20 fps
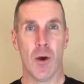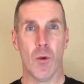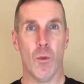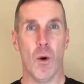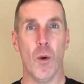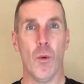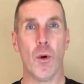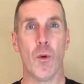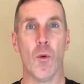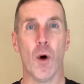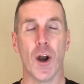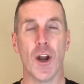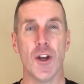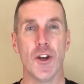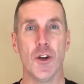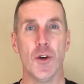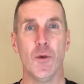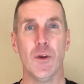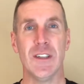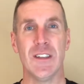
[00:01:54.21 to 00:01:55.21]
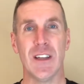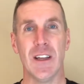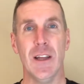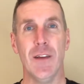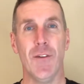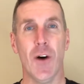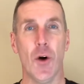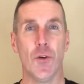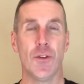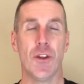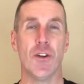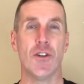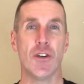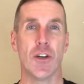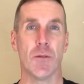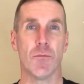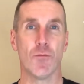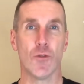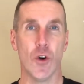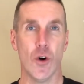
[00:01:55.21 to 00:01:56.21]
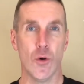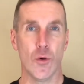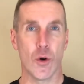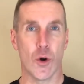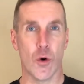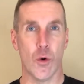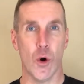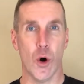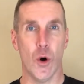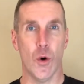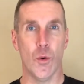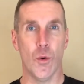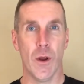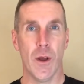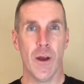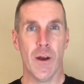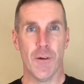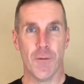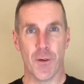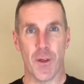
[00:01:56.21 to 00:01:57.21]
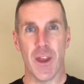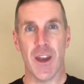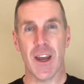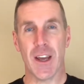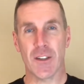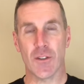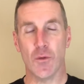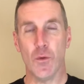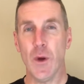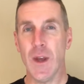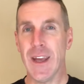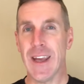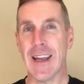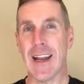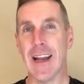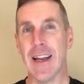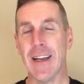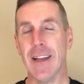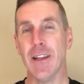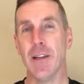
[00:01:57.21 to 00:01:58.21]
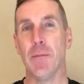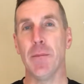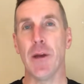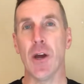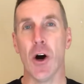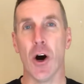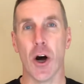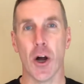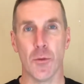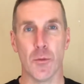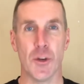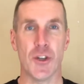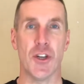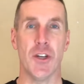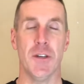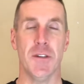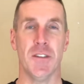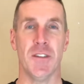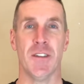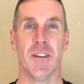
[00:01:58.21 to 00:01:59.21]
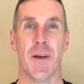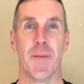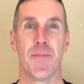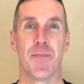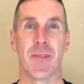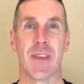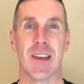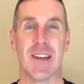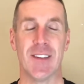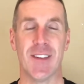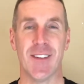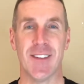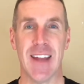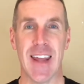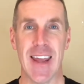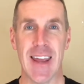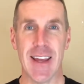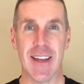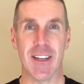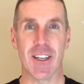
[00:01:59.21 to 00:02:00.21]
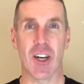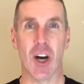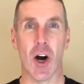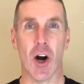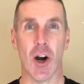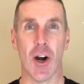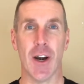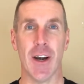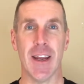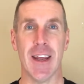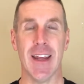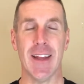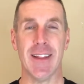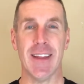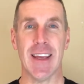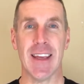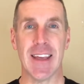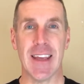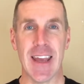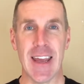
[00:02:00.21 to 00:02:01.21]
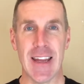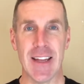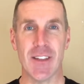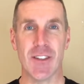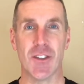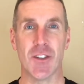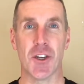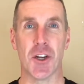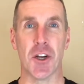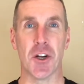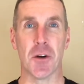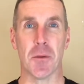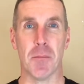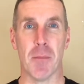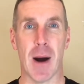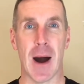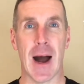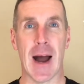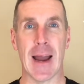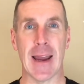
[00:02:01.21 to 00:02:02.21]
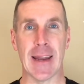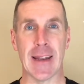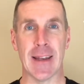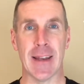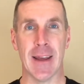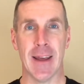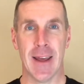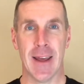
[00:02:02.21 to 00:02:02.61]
What we want to do is live out the Jim Rohn quote for the next week and ideally beyond, which is stand guard at the gates to your mind.